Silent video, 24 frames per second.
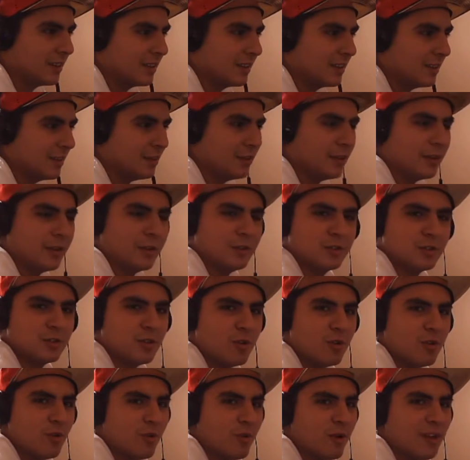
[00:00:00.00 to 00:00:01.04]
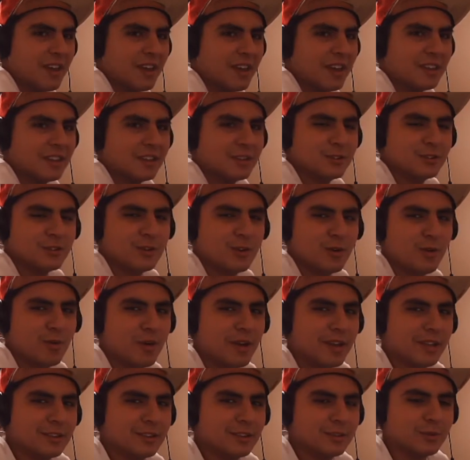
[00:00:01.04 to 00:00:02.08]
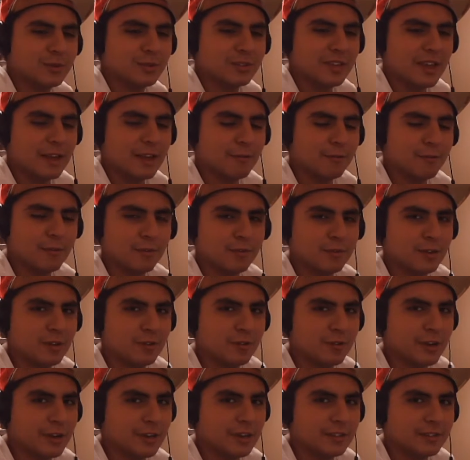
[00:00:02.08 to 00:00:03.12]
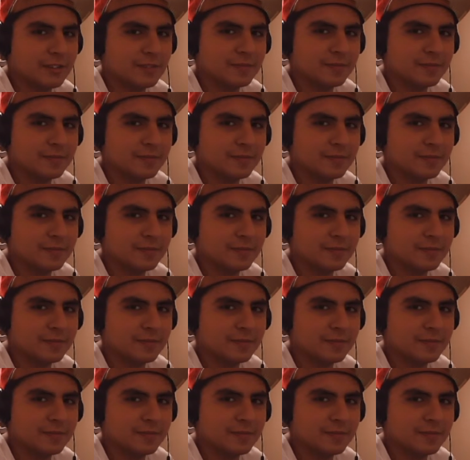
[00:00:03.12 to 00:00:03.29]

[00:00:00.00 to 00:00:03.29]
There, there's no way. There's no way this was at fifty, right?